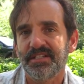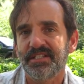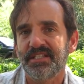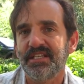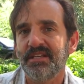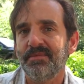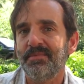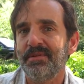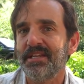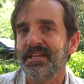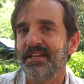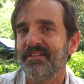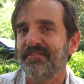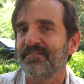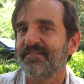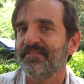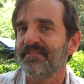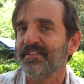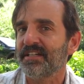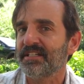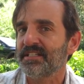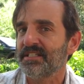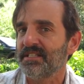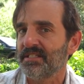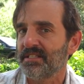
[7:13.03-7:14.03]
CBD
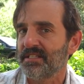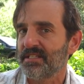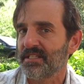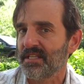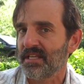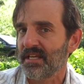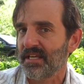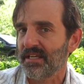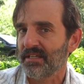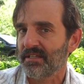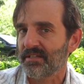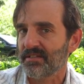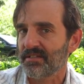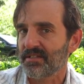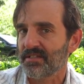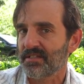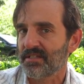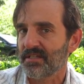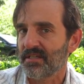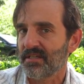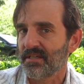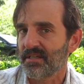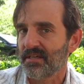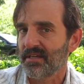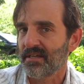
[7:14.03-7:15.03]
fixes
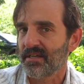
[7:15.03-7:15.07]
things.